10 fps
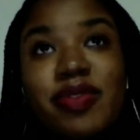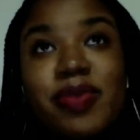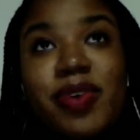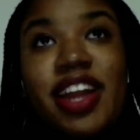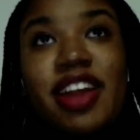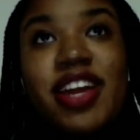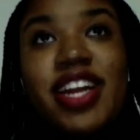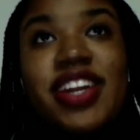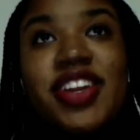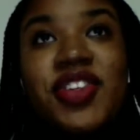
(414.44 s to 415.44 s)
When I
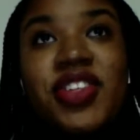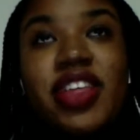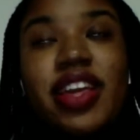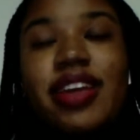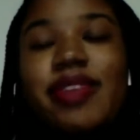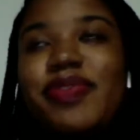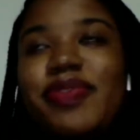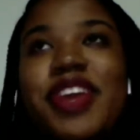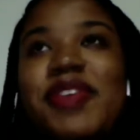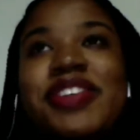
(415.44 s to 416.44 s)
initially,
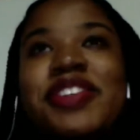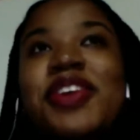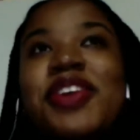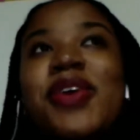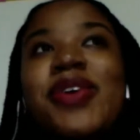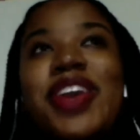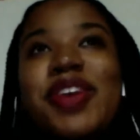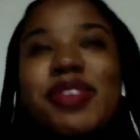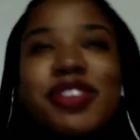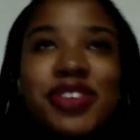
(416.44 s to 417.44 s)
it was
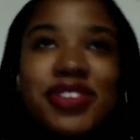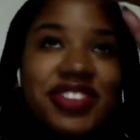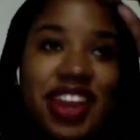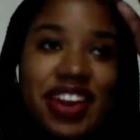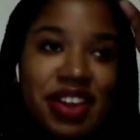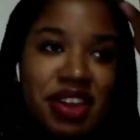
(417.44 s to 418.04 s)
so scary.